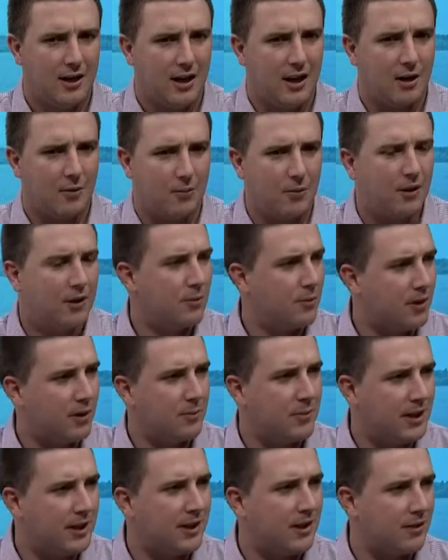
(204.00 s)
I really want to
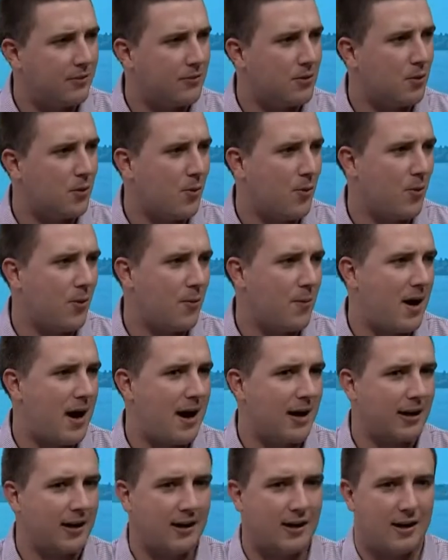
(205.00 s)
be an NFL
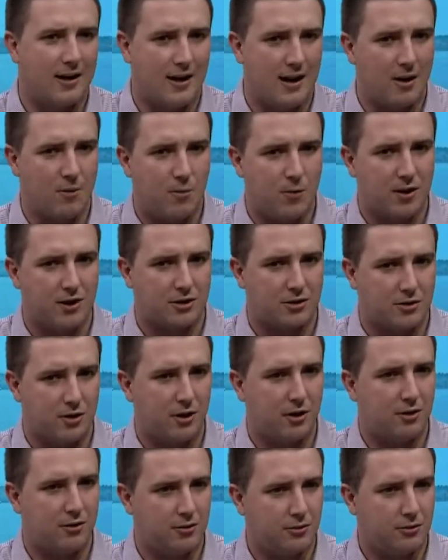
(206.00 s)
quarterback, and I want to
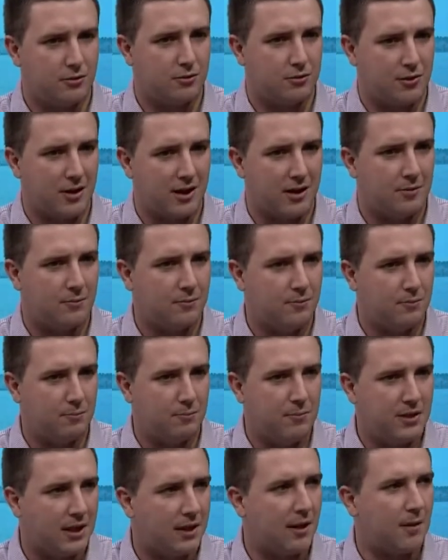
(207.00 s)
start trying to
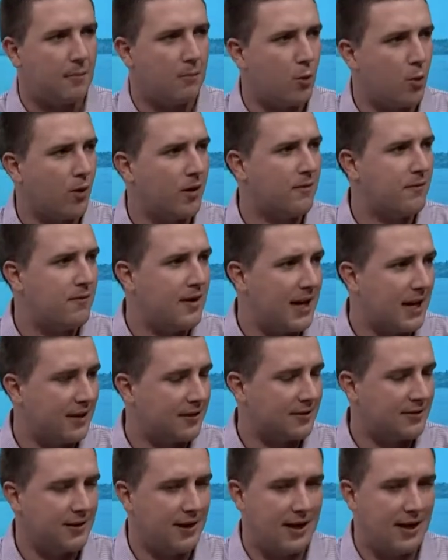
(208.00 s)
become more advanced.